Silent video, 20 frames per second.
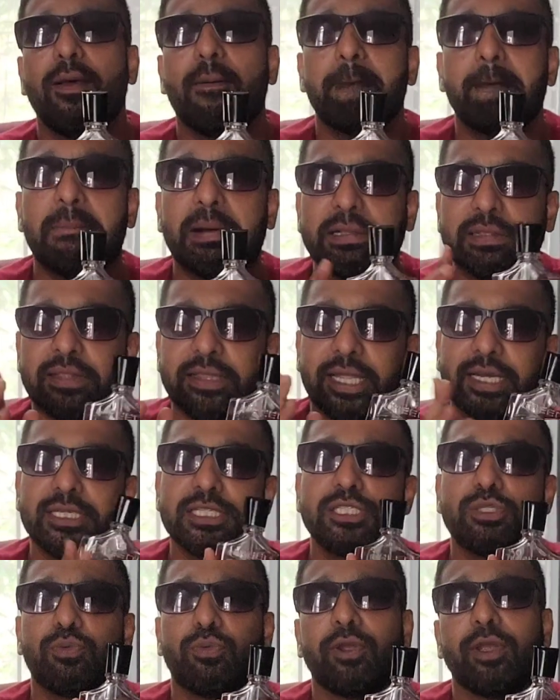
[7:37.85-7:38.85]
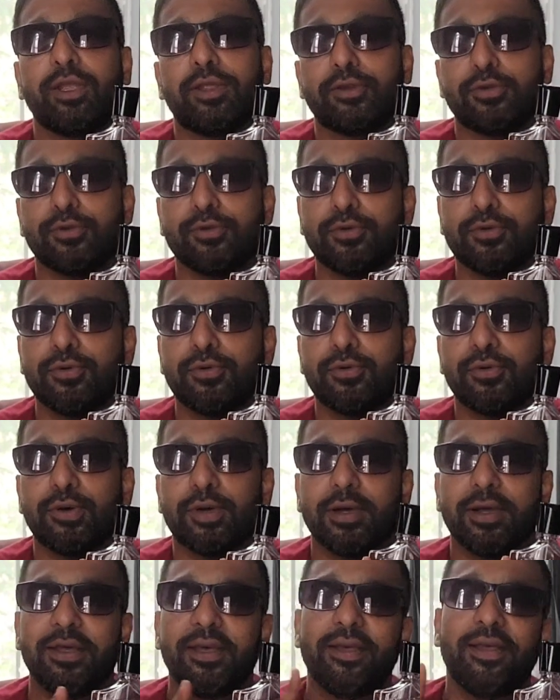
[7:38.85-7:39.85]
But that's where
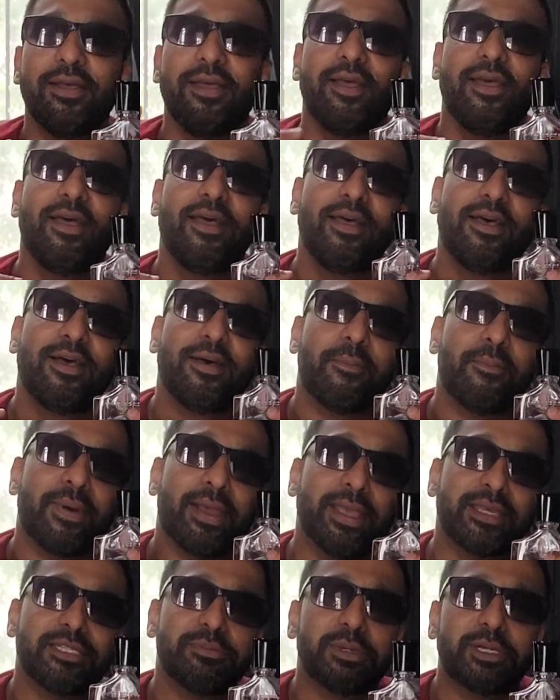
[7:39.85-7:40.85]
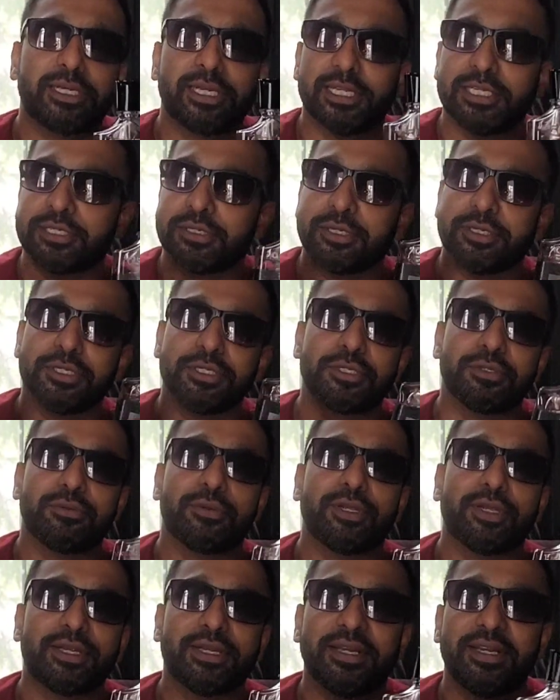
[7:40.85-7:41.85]
my expectations
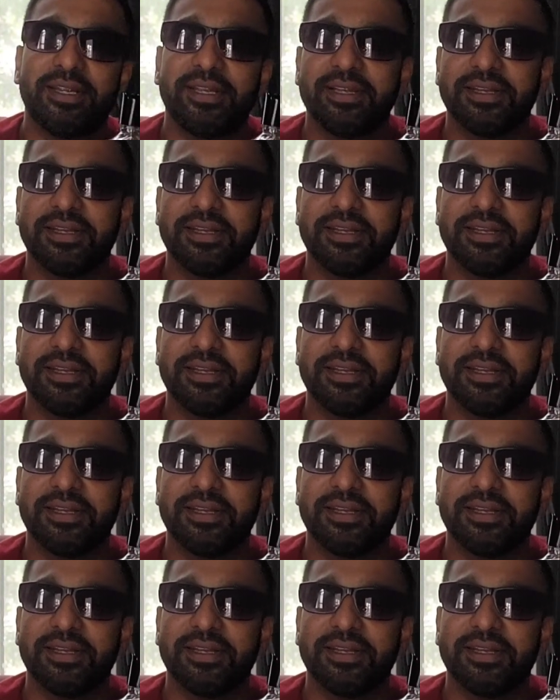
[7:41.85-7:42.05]
were